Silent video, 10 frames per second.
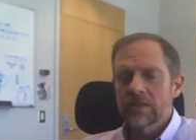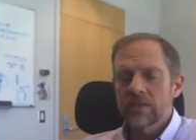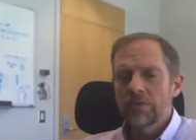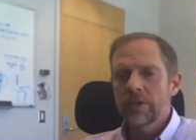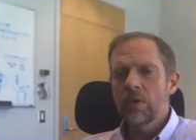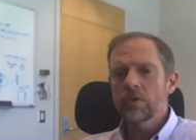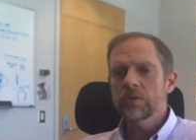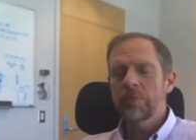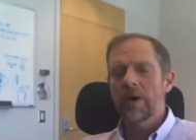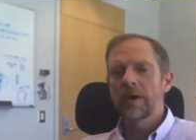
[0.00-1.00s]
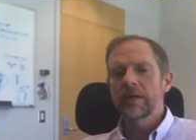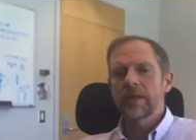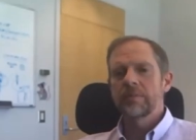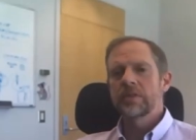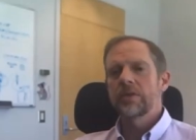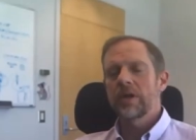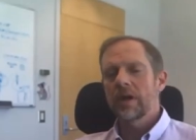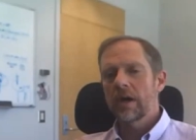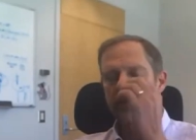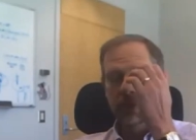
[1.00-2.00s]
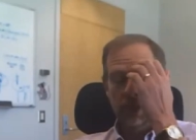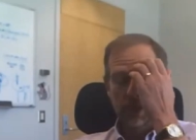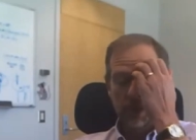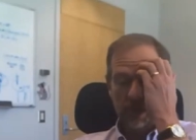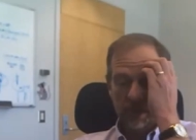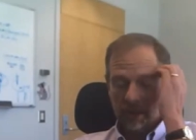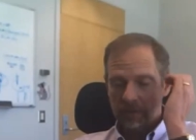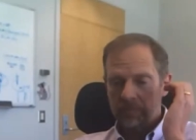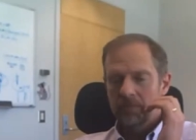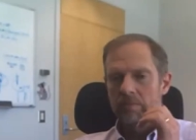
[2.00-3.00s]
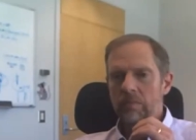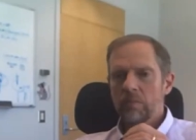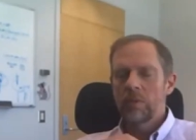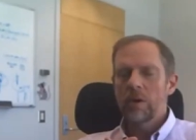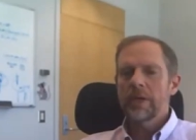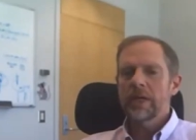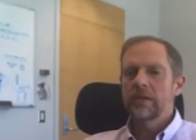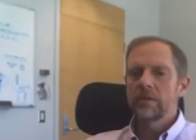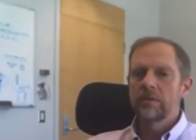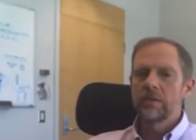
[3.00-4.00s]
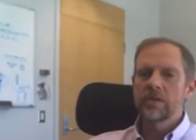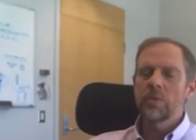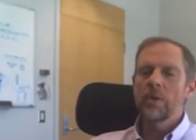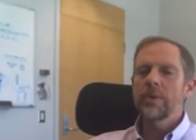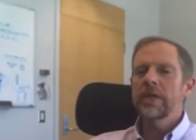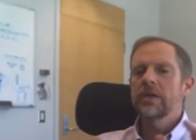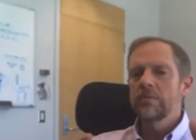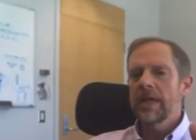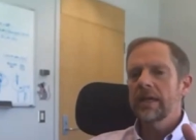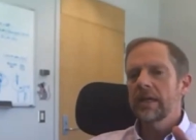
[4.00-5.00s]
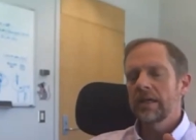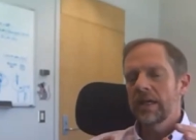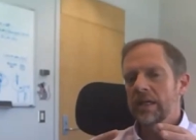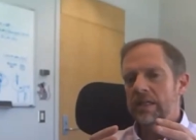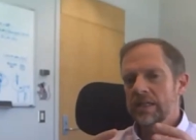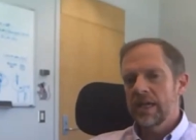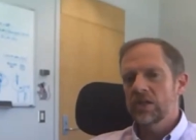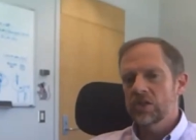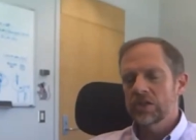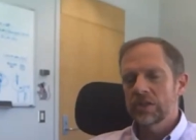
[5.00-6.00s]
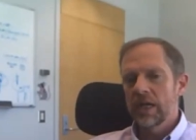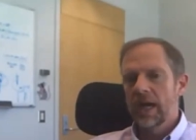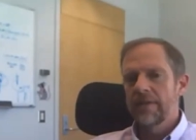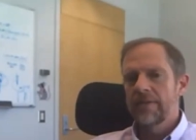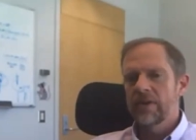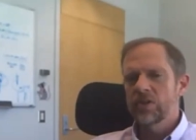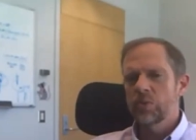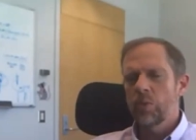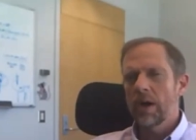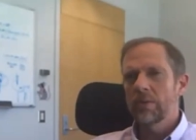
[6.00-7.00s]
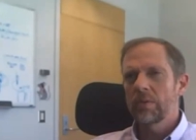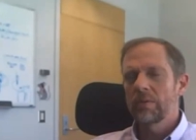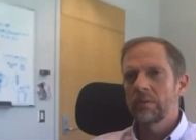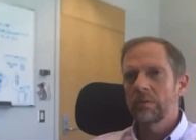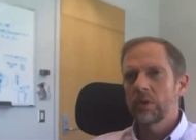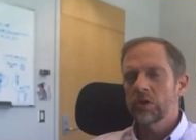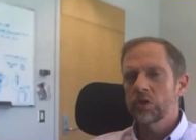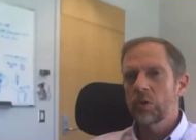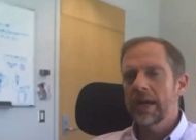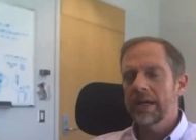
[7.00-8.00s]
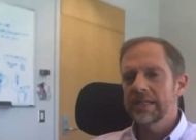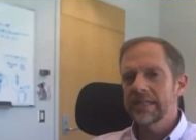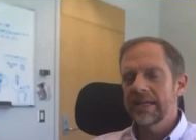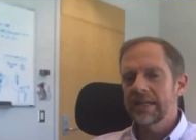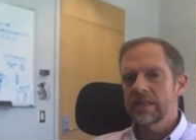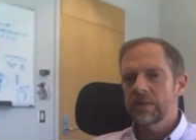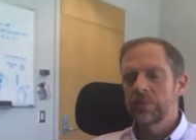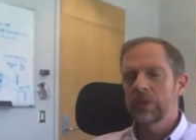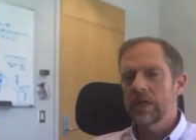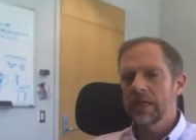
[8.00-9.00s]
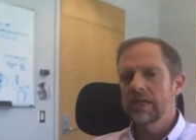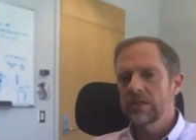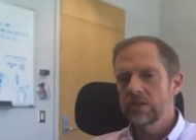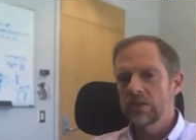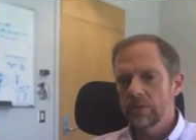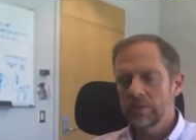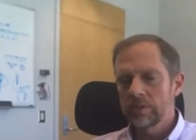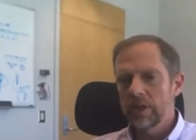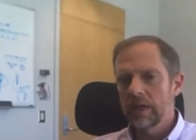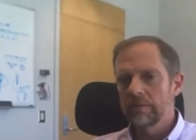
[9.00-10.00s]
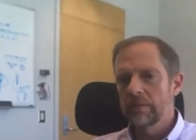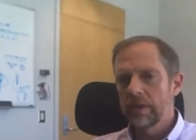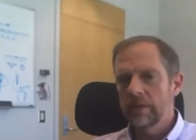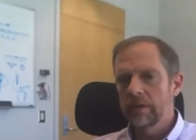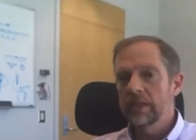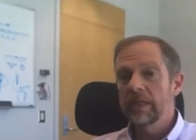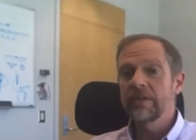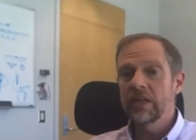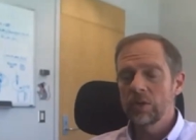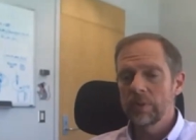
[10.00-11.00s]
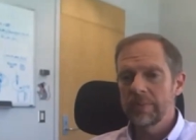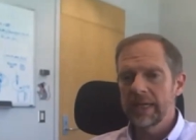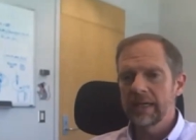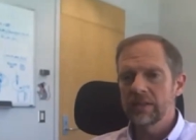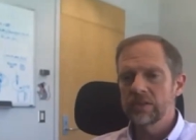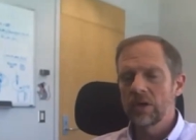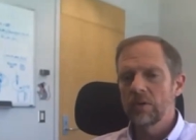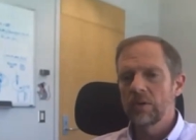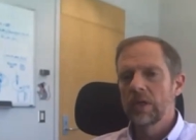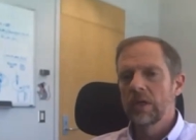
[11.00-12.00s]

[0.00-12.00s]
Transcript: so for the most part, I mean, so there are, you know, what we can, there's what we can make in a dish, and then there's what we're trying to get to plug into, a, you know, a living human being. So